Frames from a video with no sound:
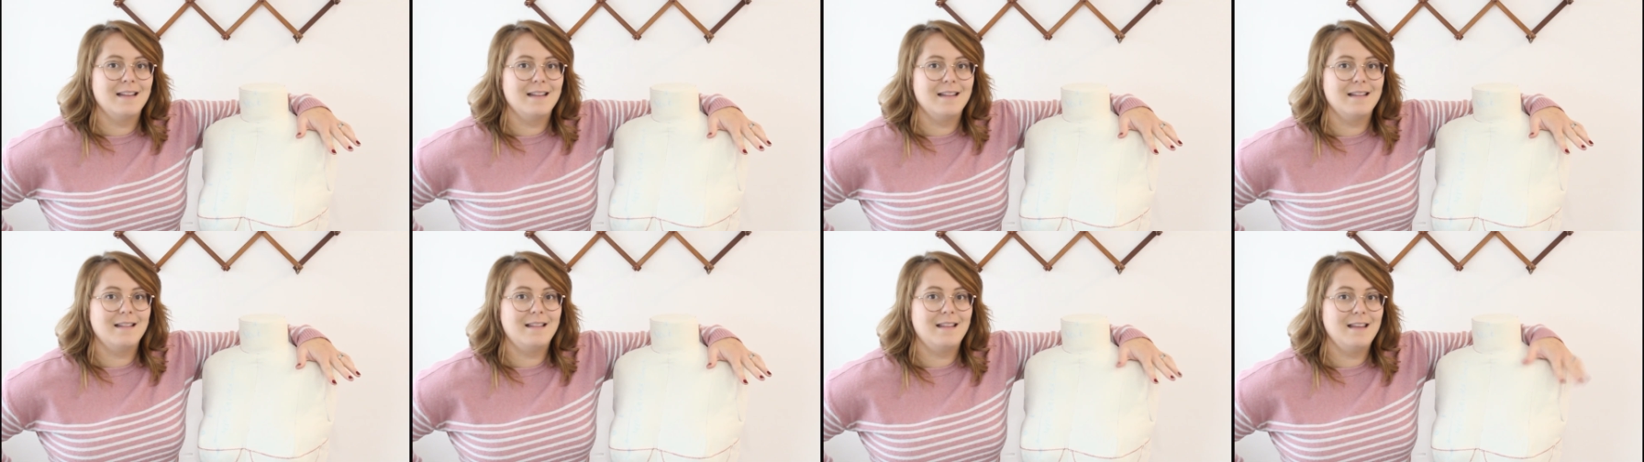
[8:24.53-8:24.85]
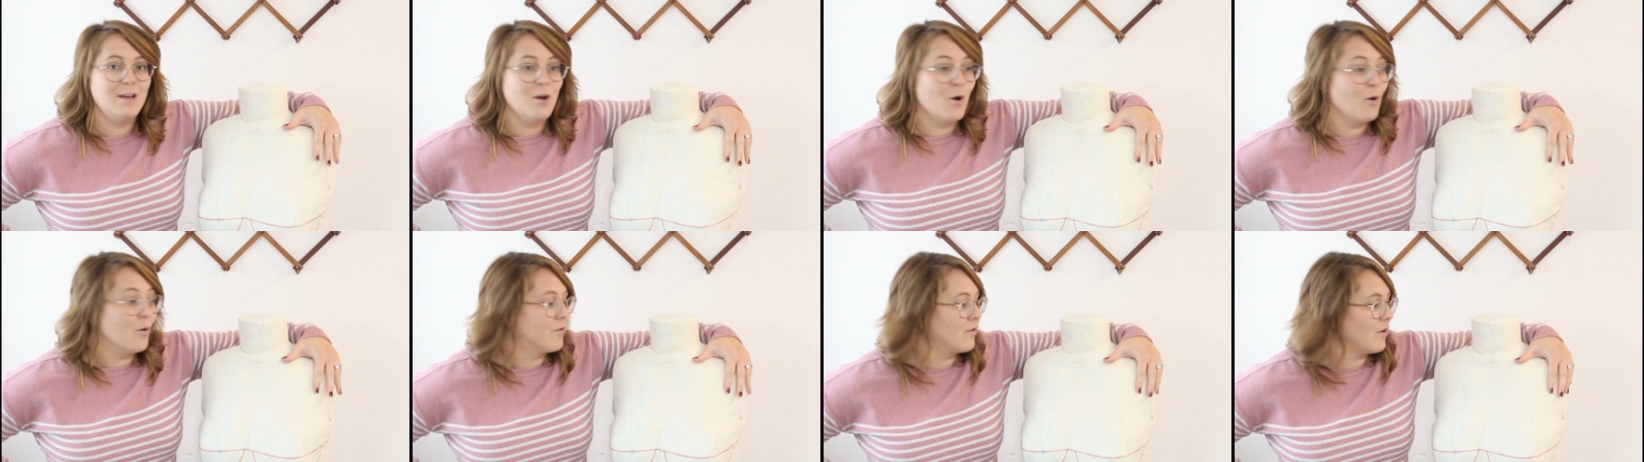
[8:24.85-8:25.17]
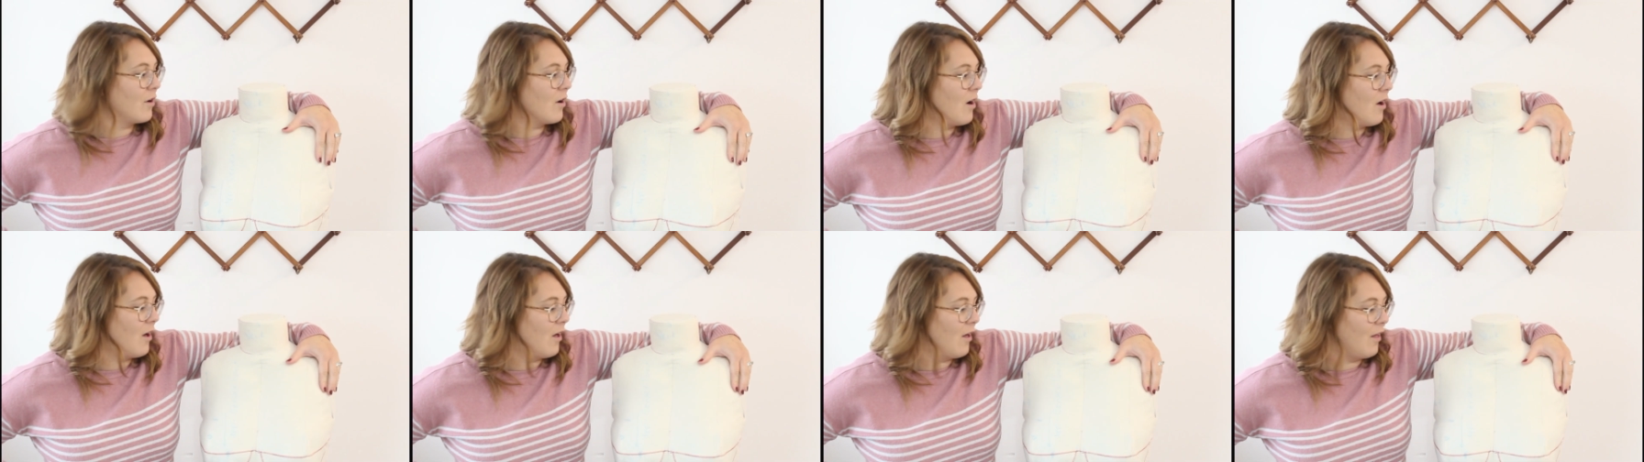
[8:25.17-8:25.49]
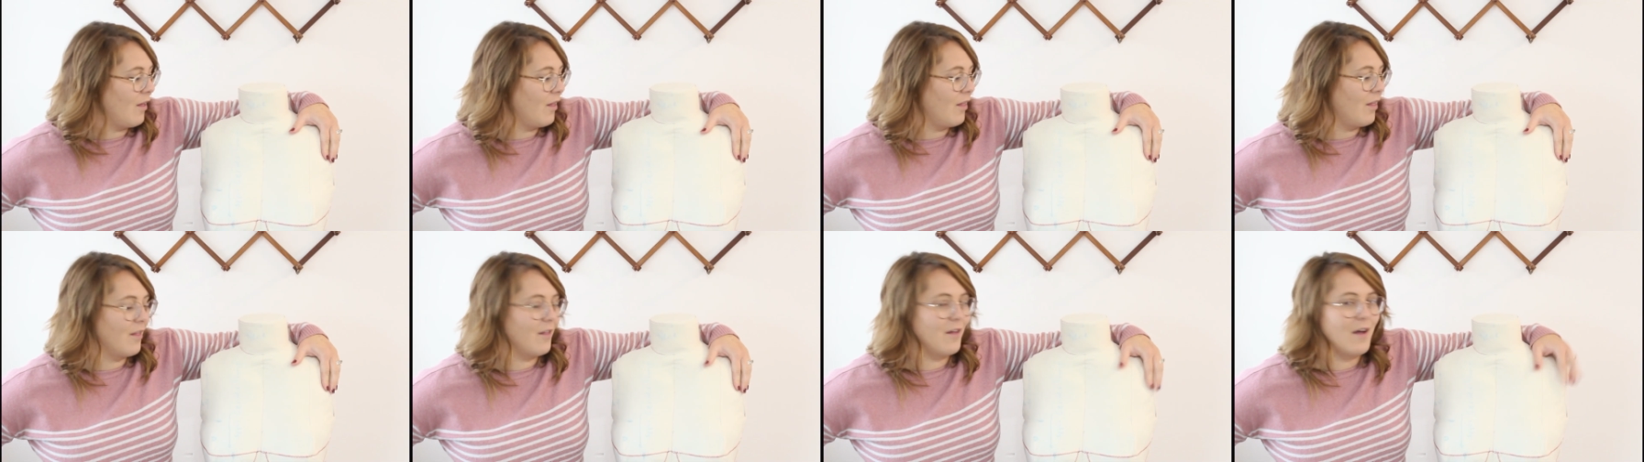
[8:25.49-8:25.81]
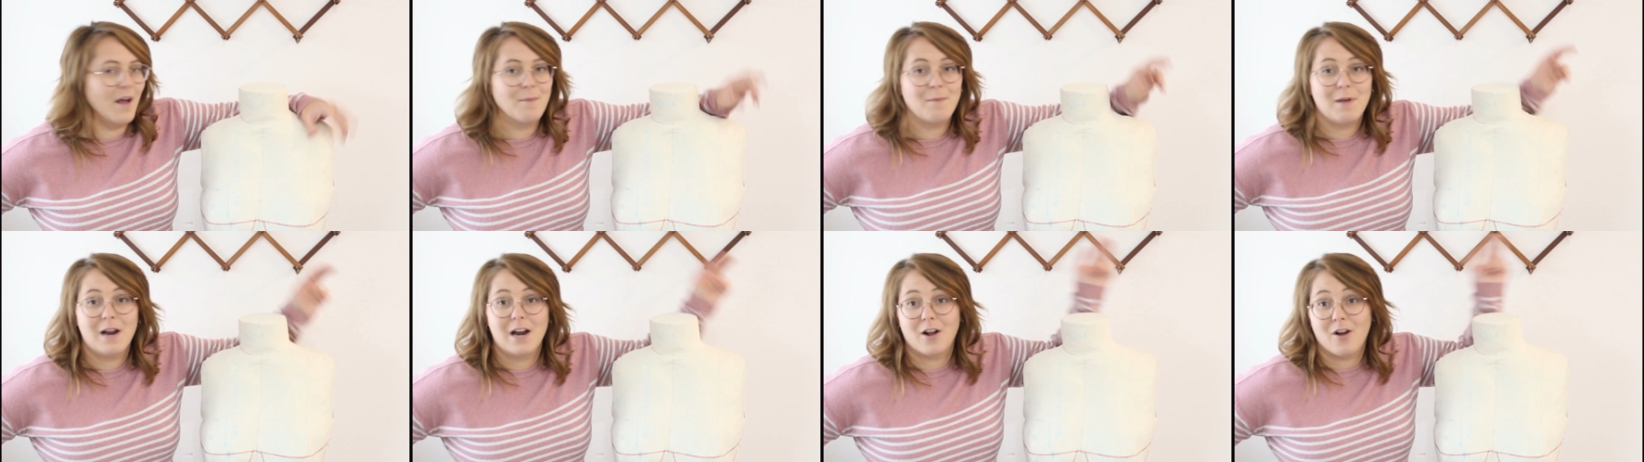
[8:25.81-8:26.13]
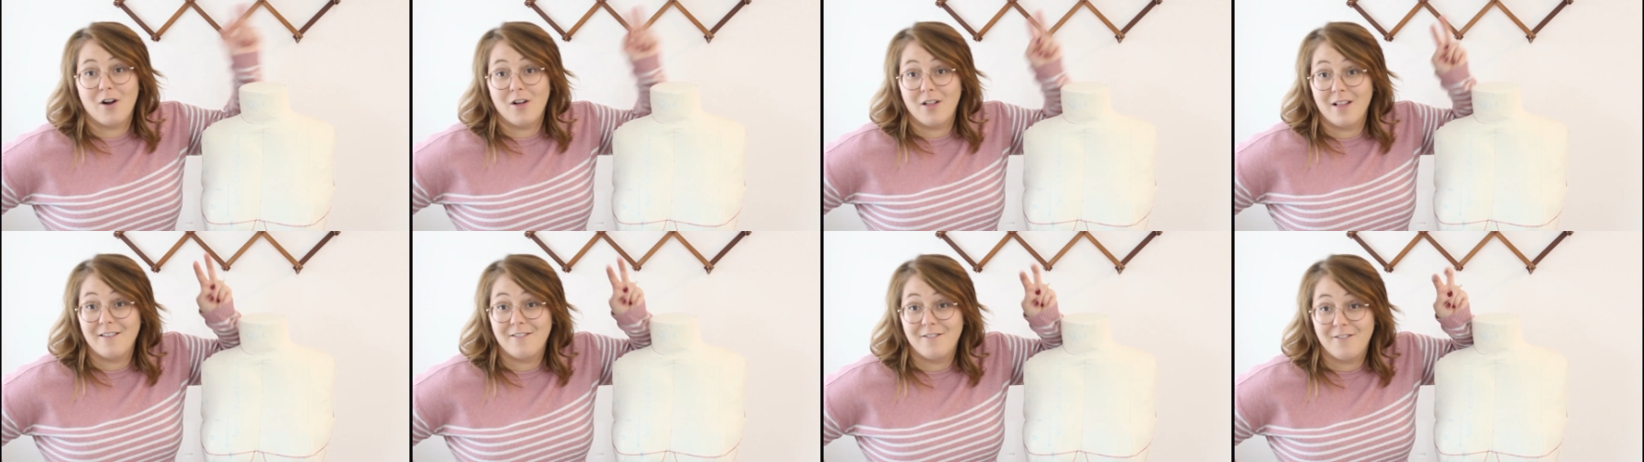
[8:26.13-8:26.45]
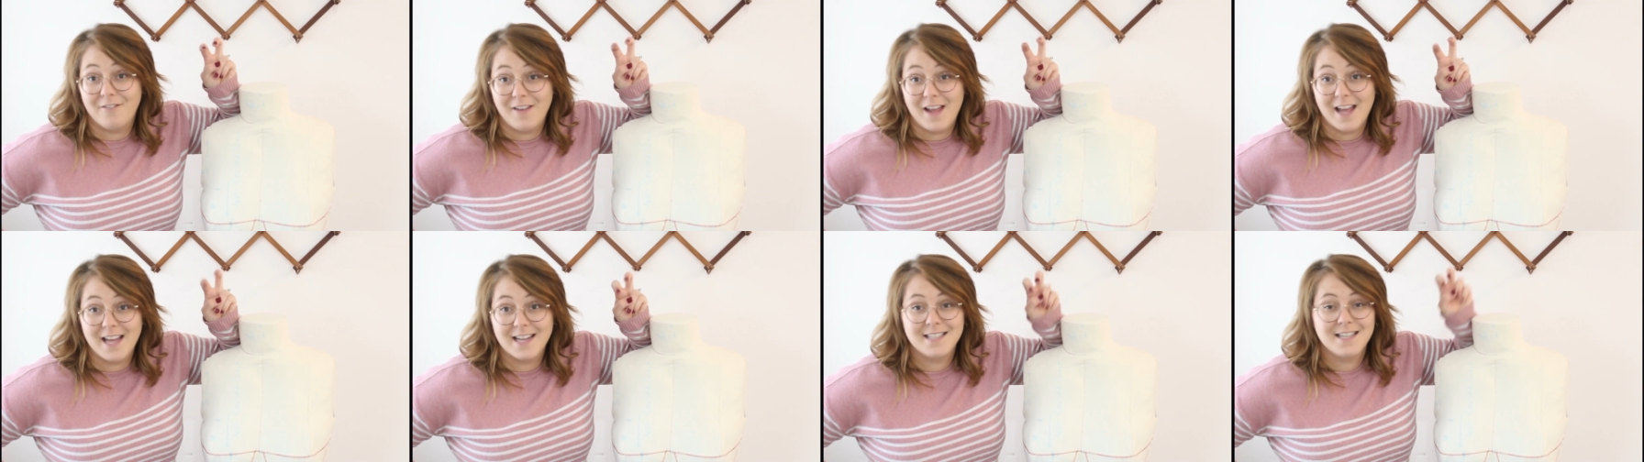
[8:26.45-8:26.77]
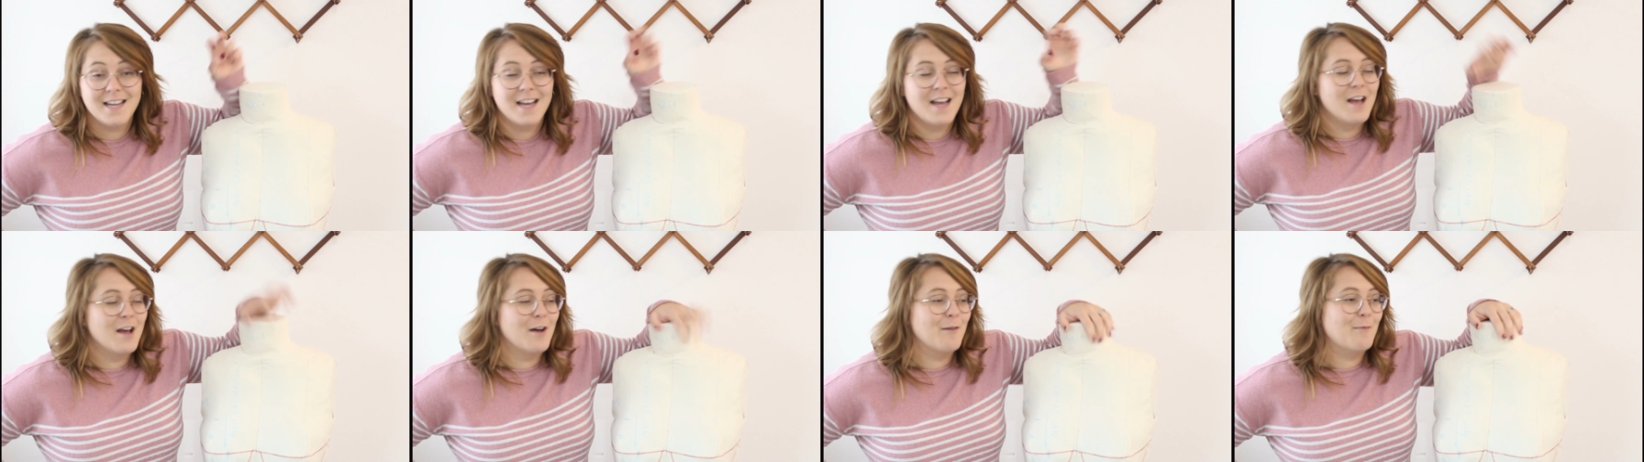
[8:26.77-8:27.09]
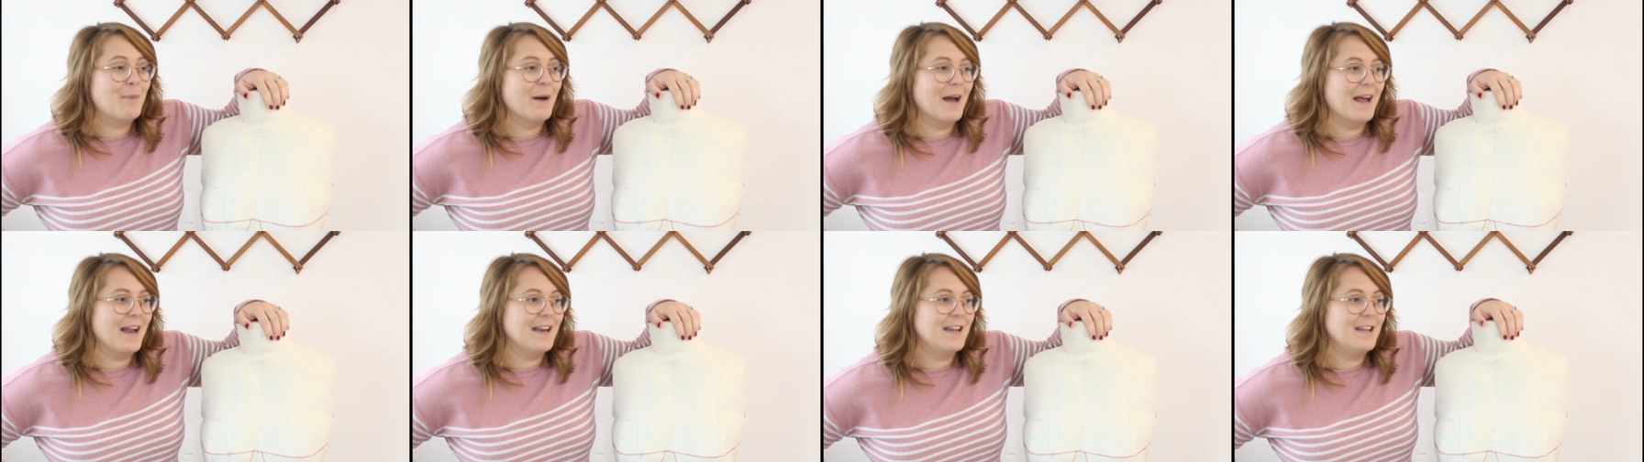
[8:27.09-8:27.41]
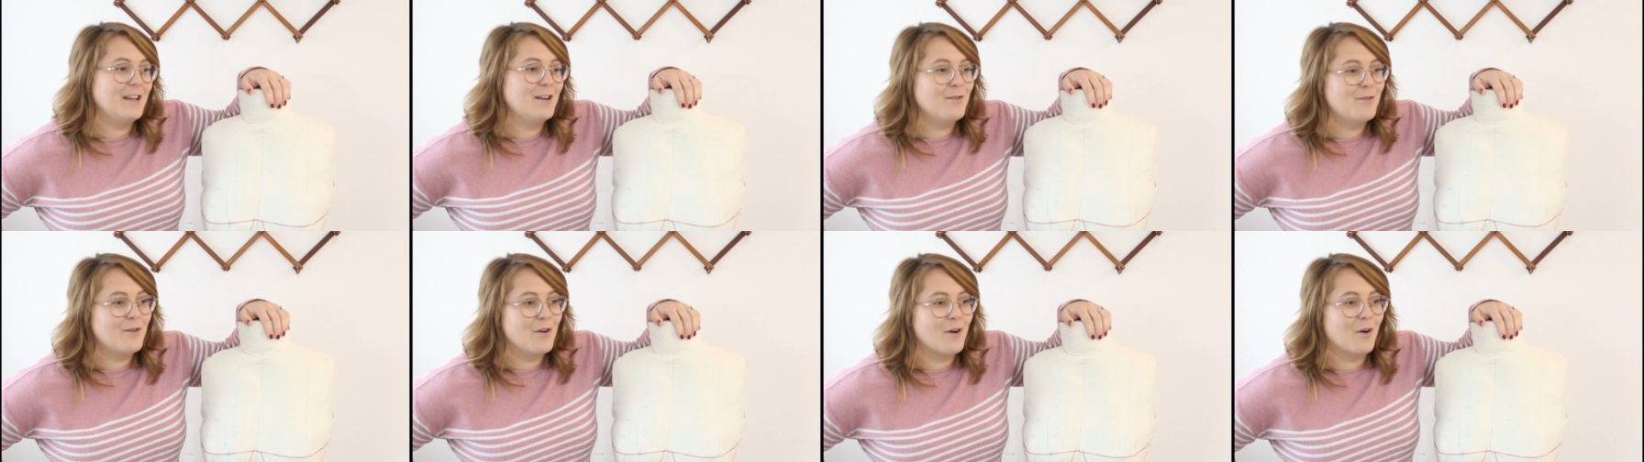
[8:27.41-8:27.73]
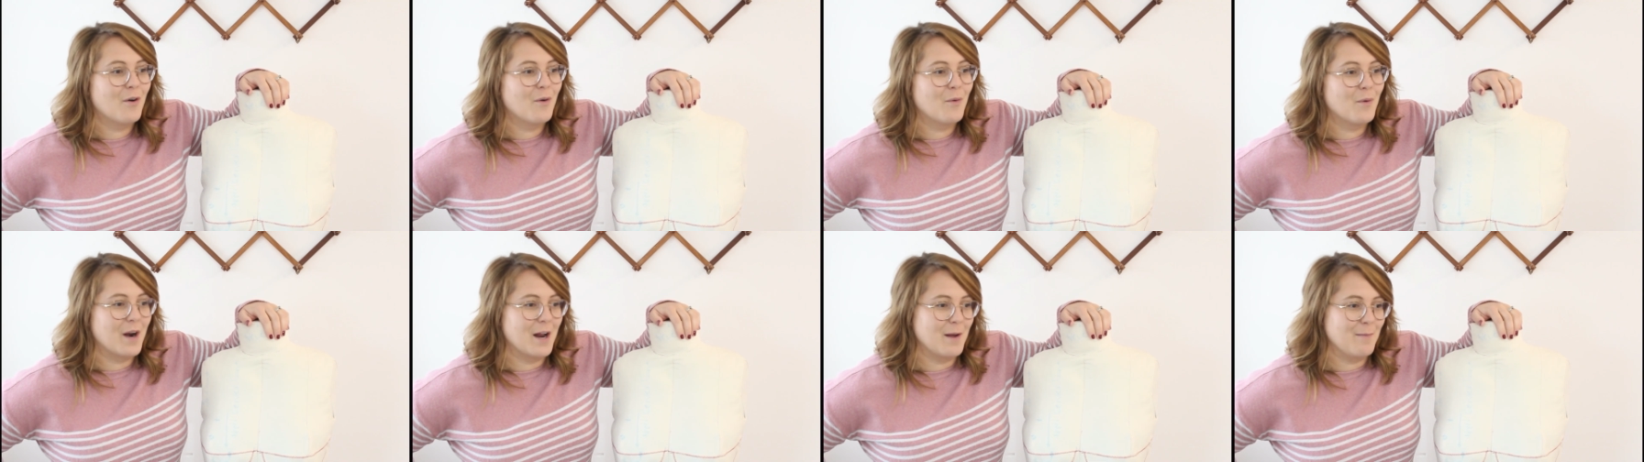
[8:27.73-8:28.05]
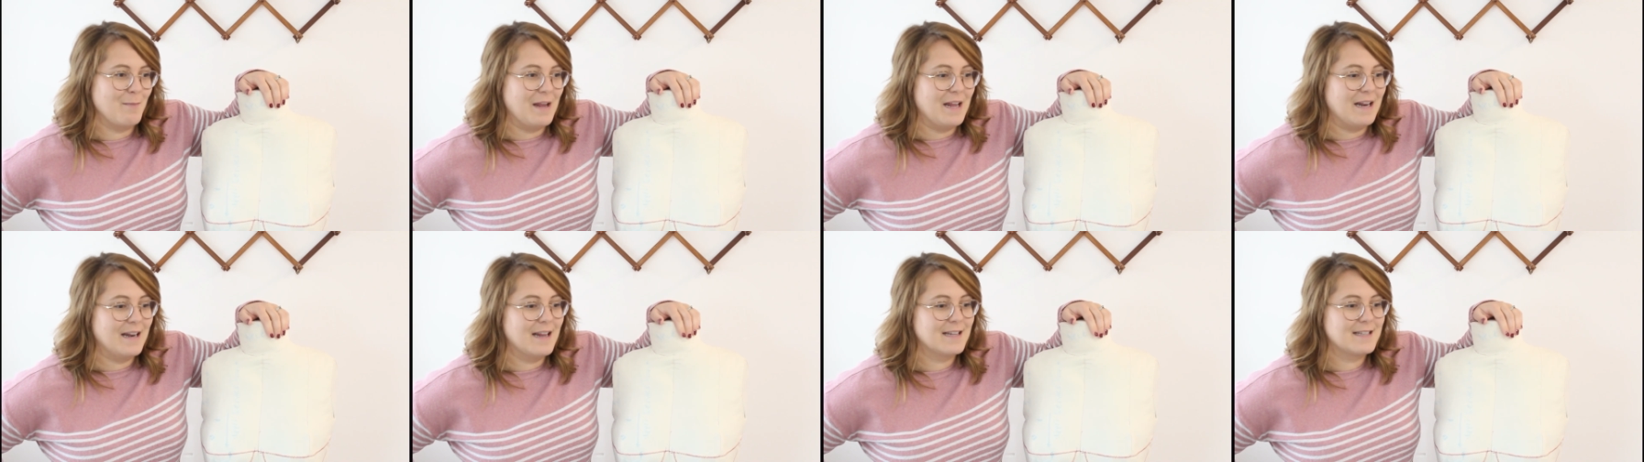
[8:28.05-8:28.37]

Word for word: the overall, I'm gonna call it fit, but you know what I mean.